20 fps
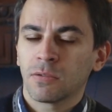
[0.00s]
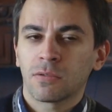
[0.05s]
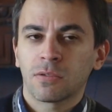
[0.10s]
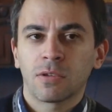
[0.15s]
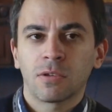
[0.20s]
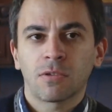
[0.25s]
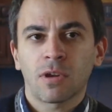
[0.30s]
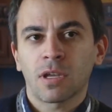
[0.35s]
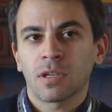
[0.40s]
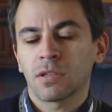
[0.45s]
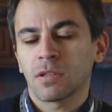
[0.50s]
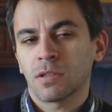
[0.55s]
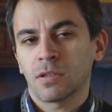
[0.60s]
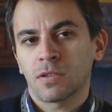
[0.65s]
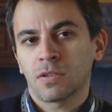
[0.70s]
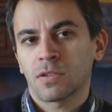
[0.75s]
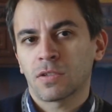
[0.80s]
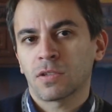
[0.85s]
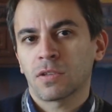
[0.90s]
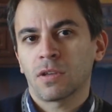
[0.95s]
to
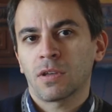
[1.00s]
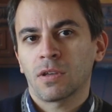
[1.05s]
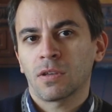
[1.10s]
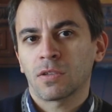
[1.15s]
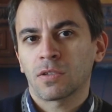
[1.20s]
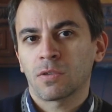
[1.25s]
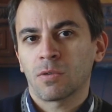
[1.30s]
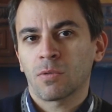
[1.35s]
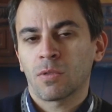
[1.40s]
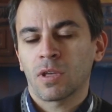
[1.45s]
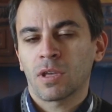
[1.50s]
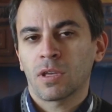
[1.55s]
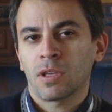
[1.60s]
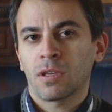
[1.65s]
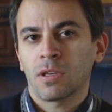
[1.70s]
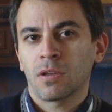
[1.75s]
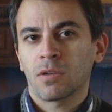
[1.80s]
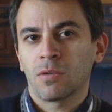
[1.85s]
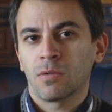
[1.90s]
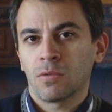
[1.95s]
writers so
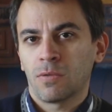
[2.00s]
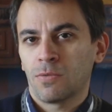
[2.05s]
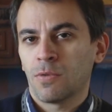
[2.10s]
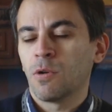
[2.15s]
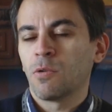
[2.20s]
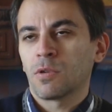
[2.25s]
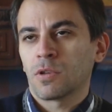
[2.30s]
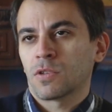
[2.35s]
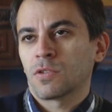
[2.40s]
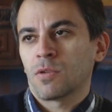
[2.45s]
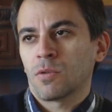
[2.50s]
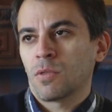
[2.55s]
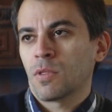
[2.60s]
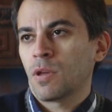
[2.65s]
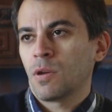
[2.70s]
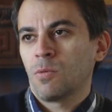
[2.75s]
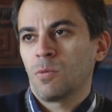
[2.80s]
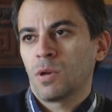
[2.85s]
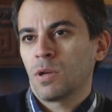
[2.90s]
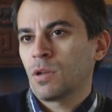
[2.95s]
they could focus on
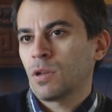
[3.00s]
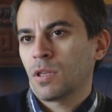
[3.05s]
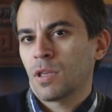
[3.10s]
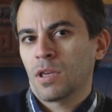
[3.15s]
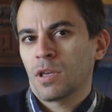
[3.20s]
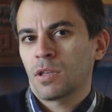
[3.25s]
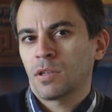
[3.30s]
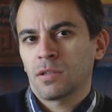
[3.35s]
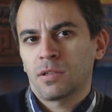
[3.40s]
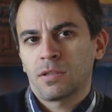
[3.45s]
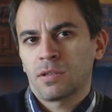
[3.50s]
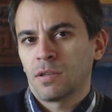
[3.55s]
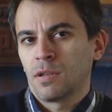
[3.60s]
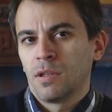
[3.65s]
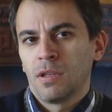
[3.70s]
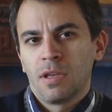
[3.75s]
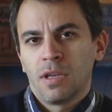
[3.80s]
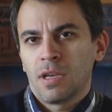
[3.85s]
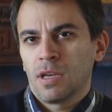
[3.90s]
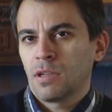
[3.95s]
their work and
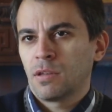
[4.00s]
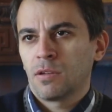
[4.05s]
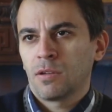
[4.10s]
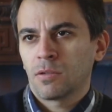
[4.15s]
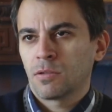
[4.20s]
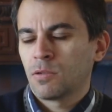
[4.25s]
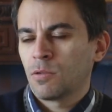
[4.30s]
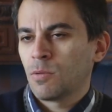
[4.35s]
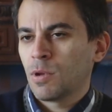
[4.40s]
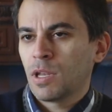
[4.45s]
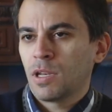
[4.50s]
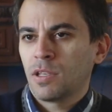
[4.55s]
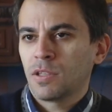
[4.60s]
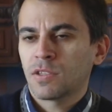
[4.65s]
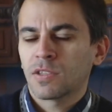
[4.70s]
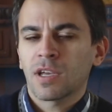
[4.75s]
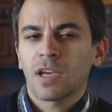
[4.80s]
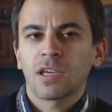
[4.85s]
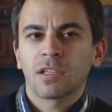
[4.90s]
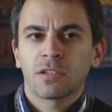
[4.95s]
not do any
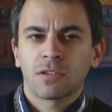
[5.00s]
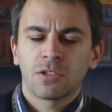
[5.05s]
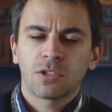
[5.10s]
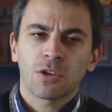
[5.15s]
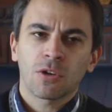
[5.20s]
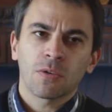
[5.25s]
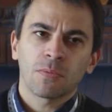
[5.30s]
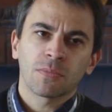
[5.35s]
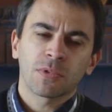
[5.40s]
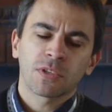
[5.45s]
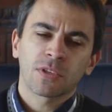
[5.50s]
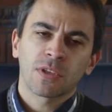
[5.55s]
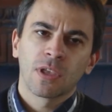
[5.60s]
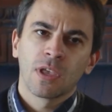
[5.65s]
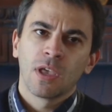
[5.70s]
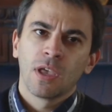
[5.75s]
side jobs.